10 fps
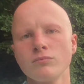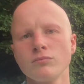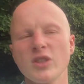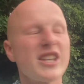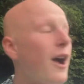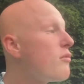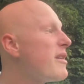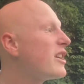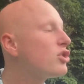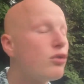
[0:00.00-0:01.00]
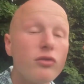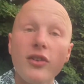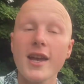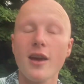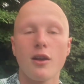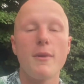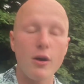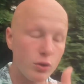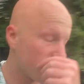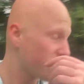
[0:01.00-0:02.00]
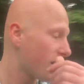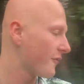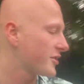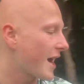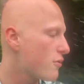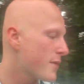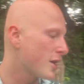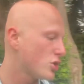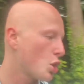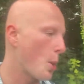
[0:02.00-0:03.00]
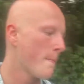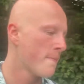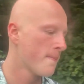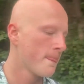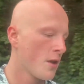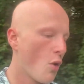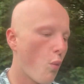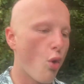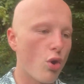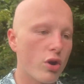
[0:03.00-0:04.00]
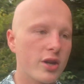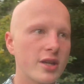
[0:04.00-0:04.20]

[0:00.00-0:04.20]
It's how it makes you feel about yourself. It's how it makes you walk.